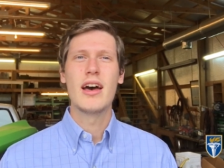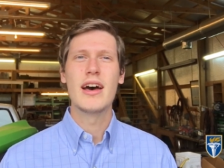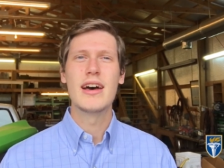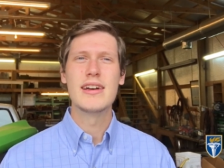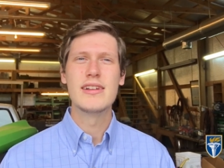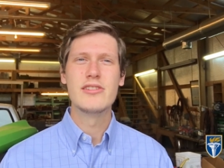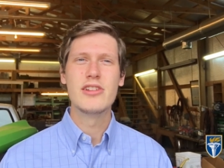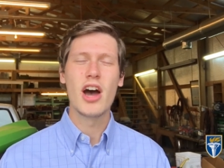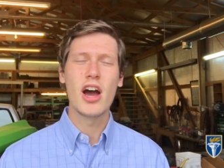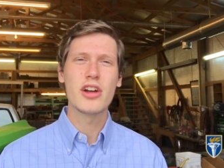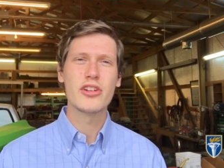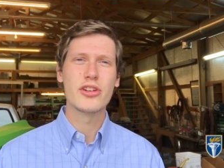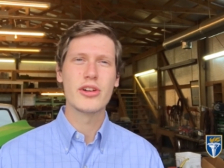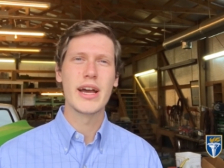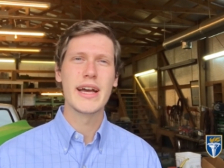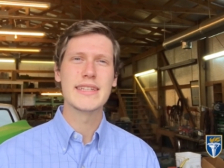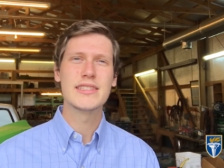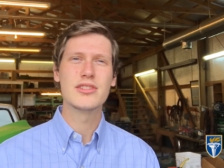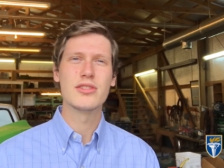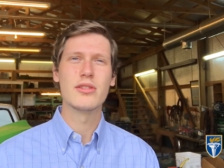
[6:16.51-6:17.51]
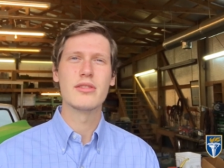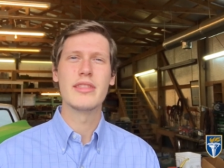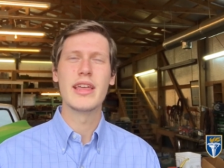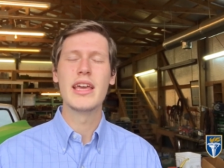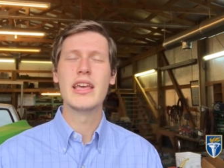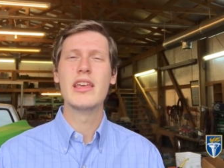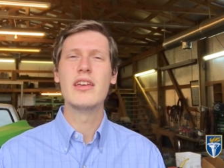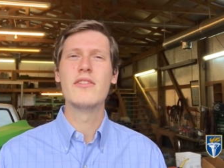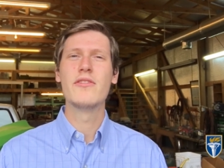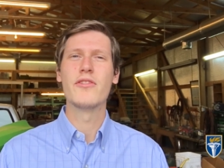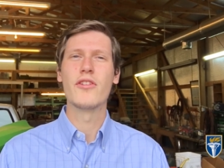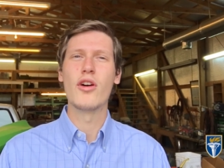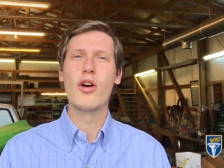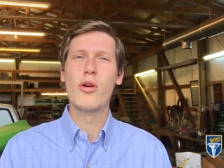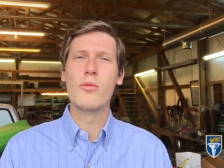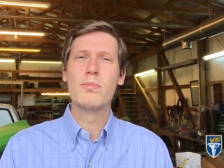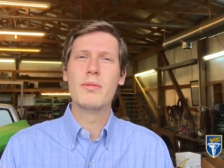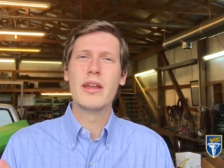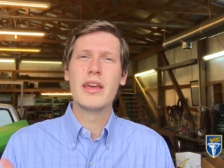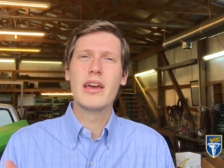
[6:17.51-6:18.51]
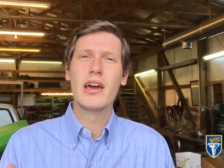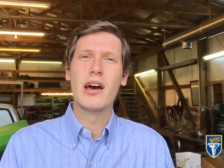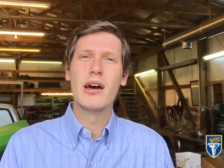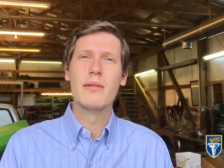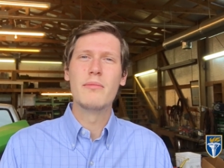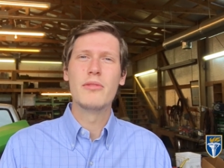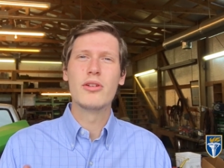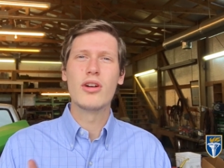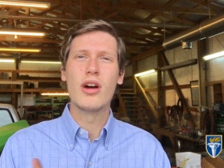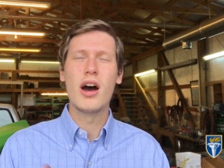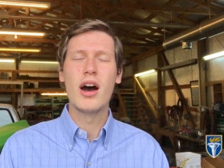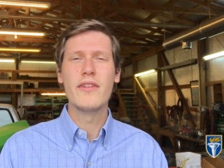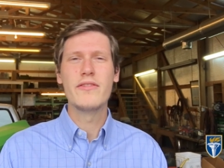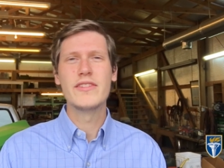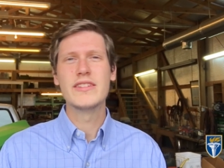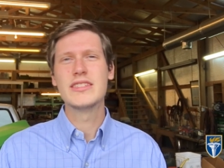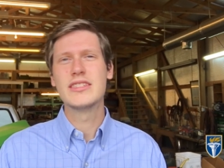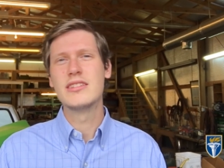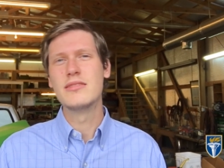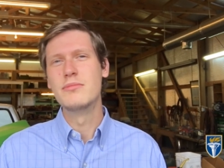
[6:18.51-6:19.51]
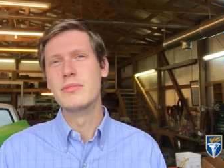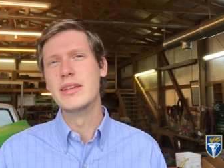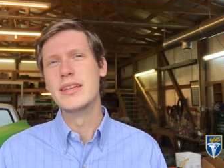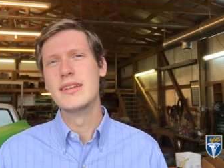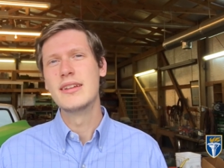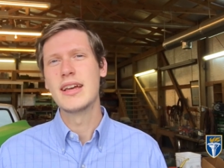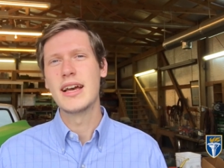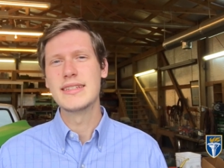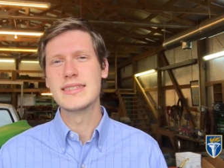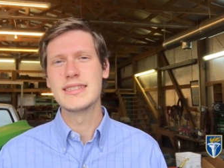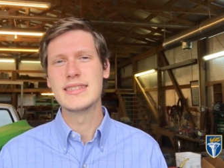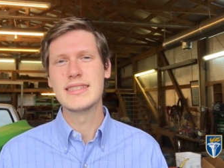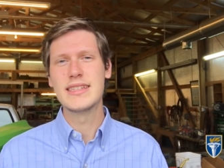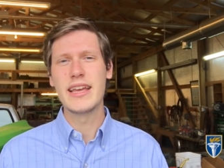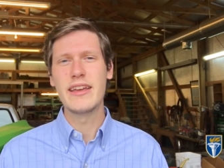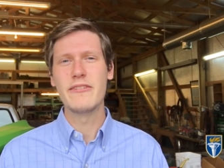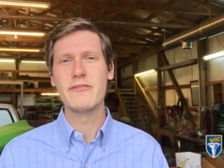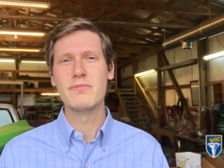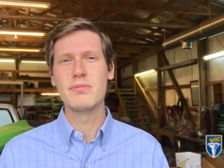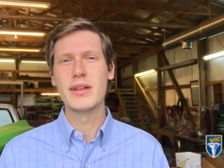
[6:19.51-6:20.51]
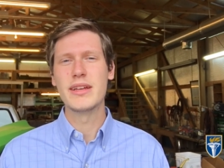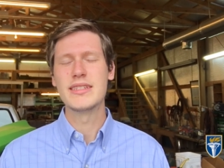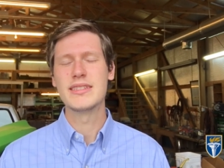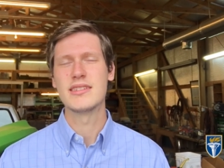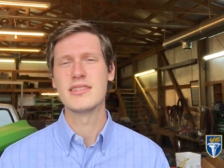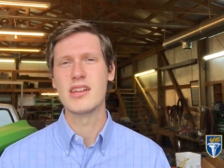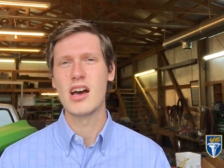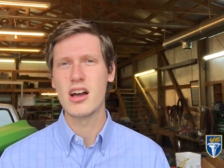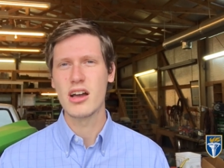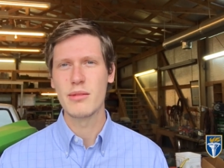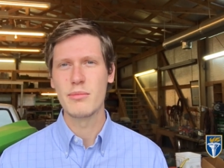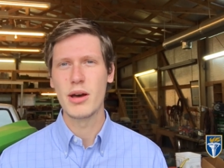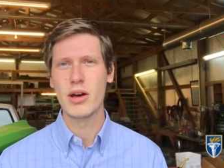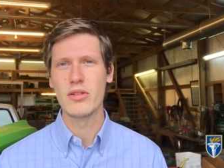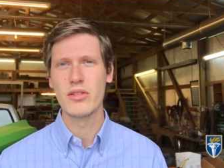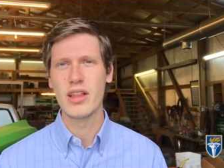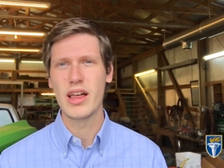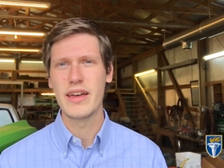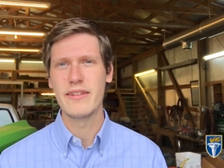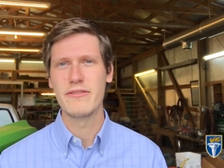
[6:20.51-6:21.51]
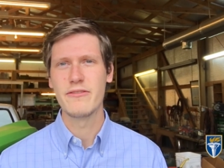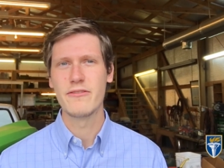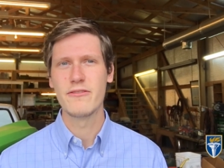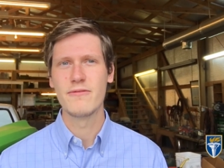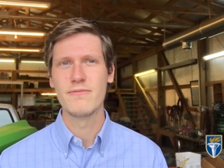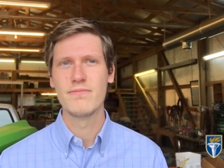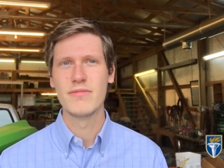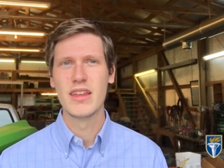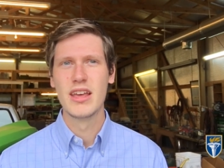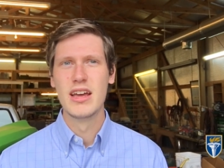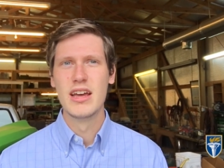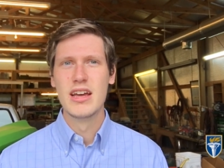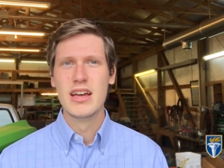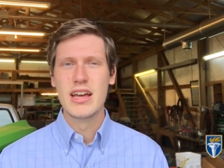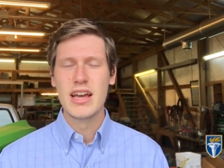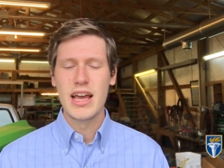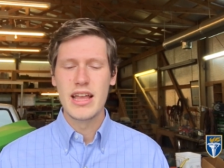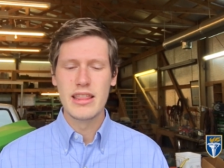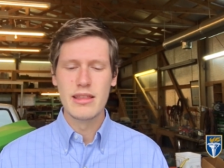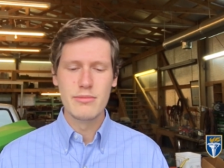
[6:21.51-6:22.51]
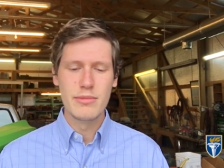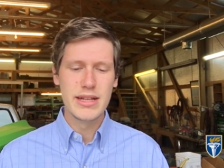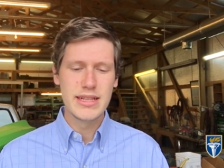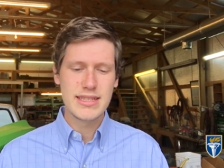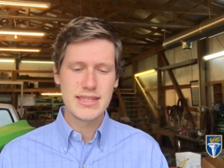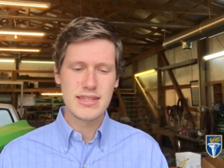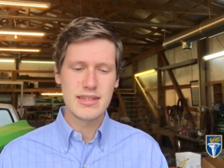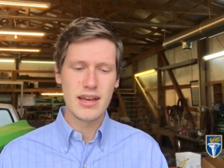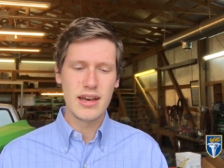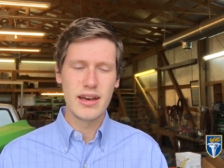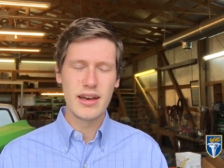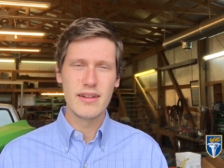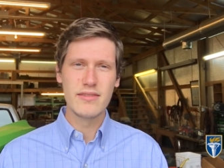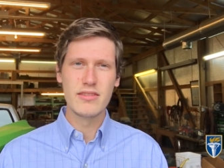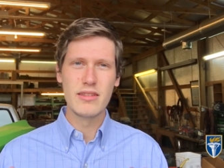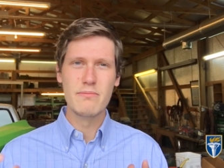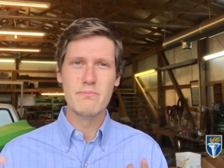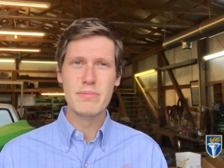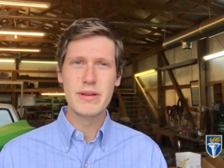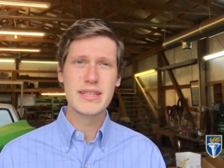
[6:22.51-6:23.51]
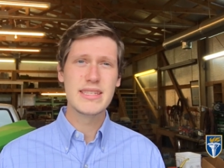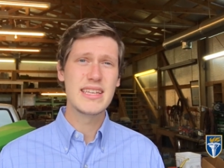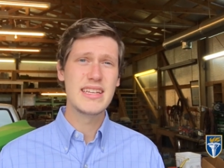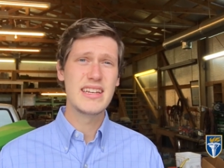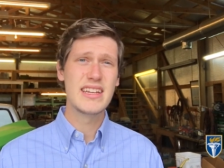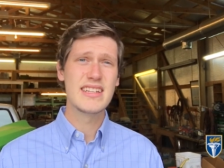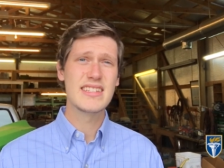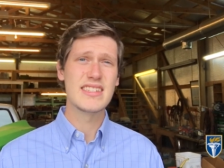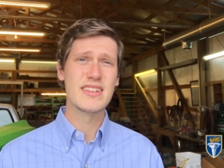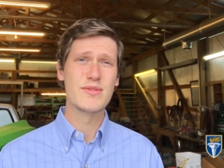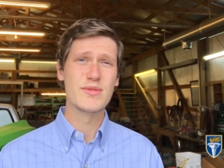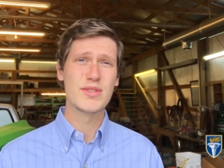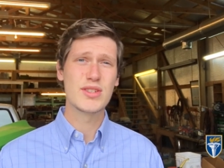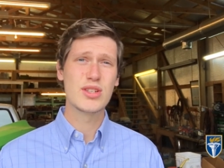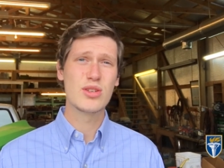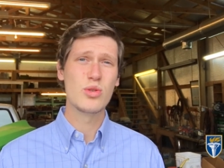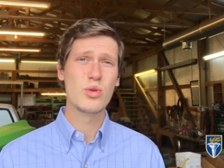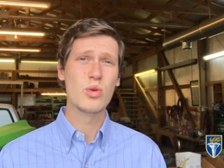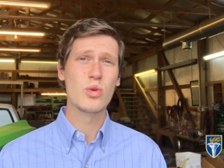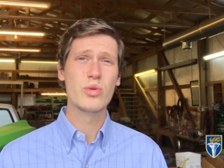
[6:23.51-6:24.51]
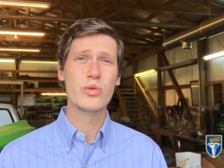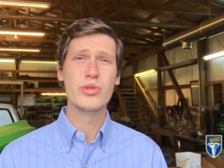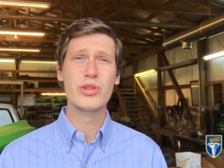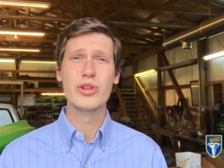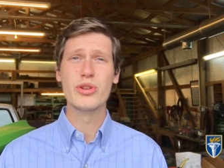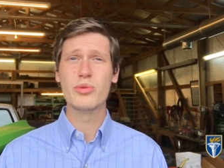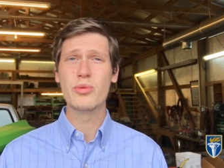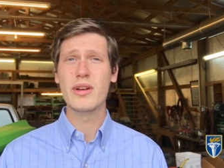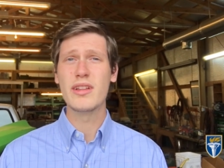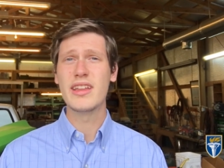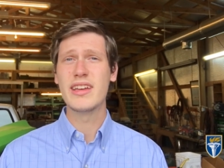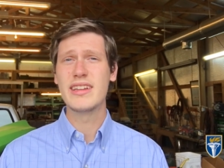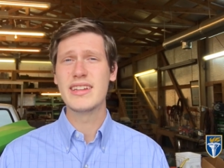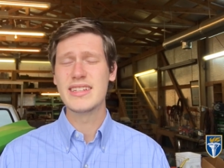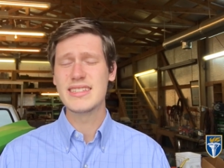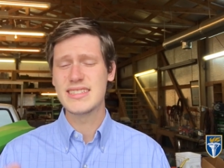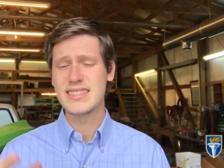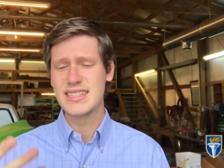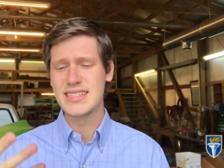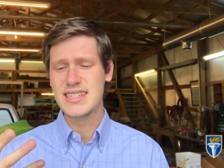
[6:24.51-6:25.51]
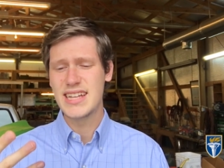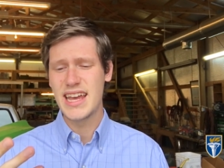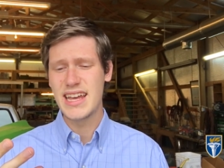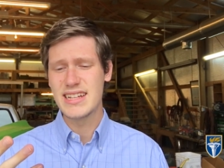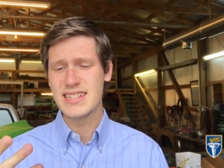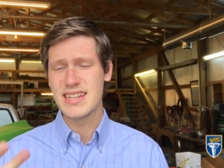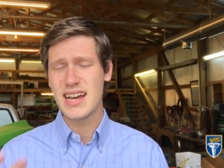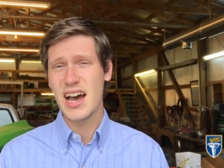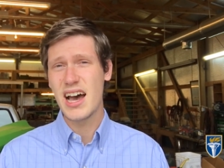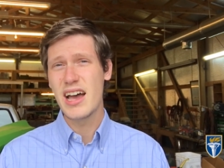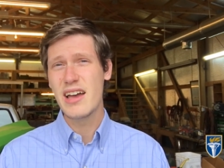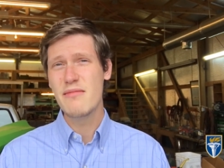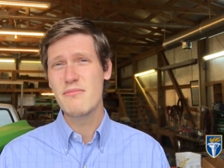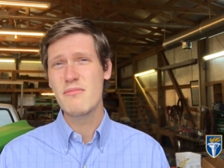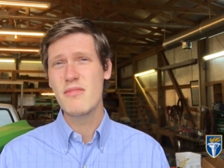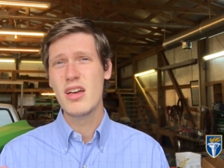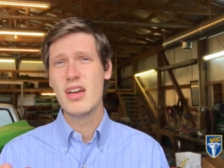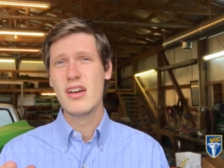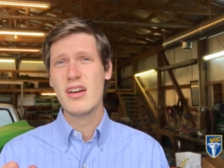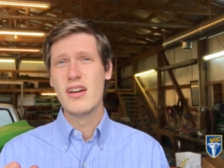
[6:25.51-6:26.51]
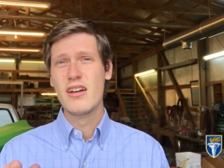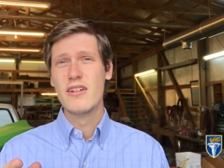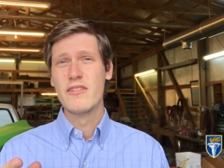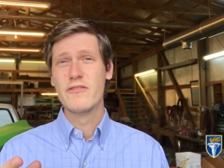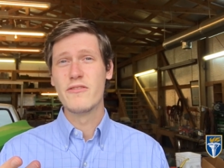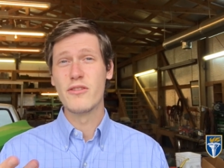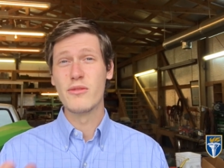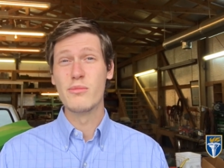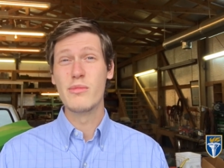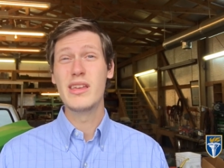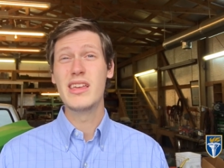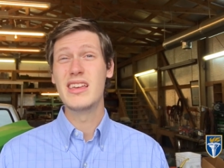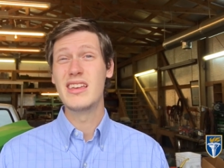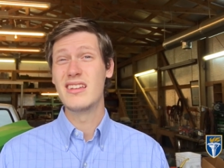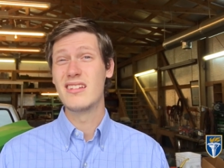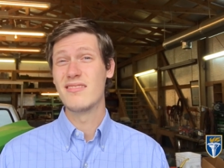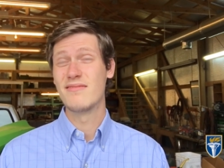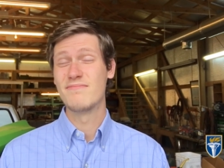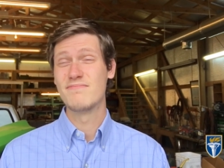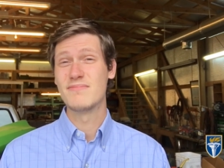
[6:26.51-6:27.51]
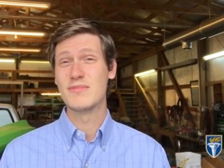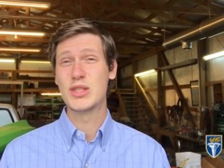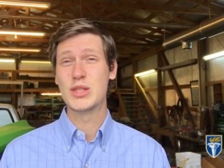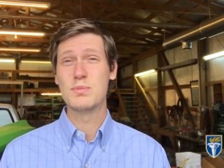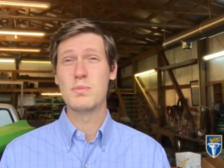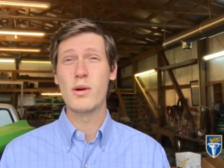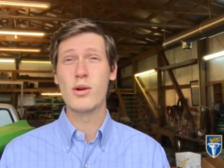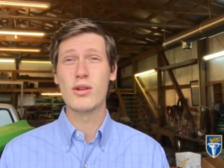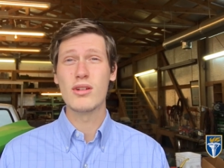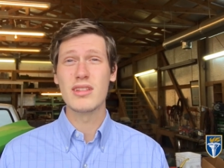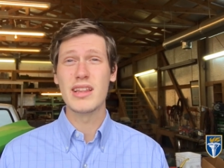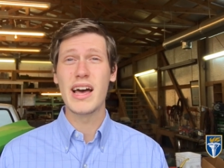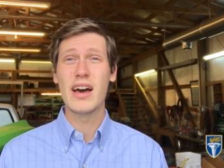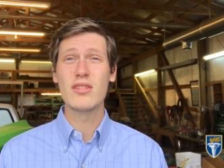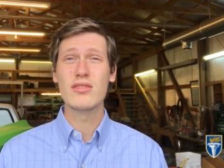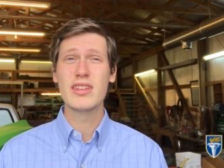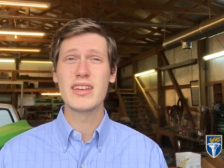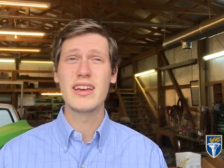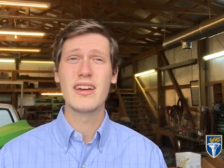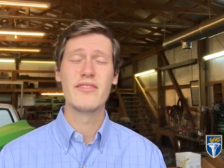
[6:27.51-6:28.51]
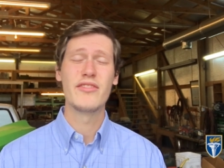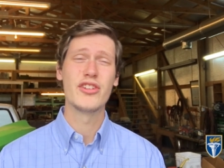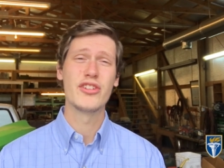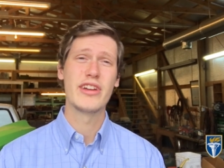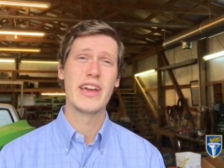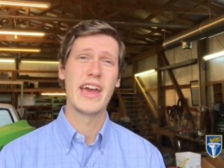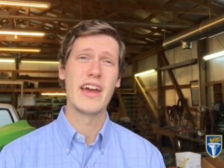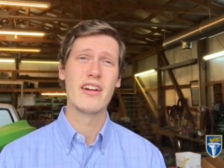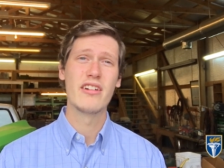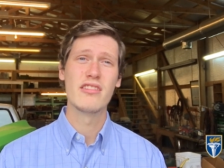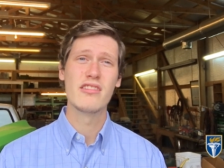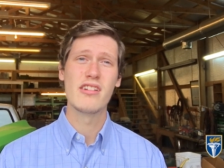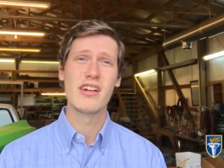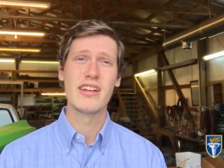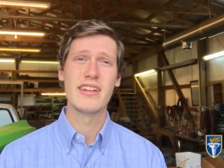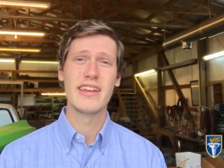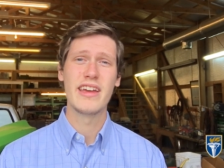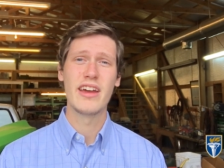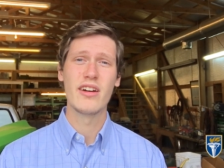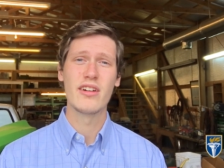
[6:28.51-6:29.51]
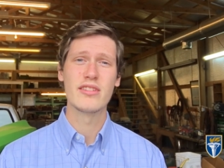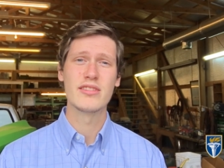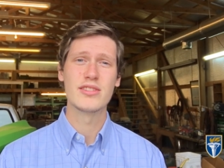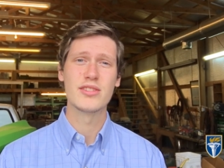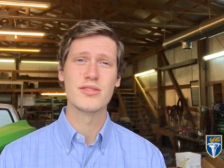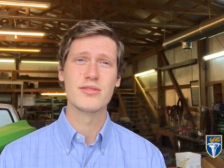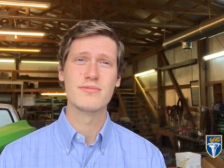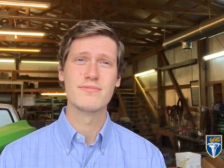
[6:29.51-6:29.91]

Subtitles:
Dr. Hester, thank you for opening up your office to me as a safe place to talk about life. In the midst of the busyness of school, your willingness to take time for me spoke loudly of your care and character.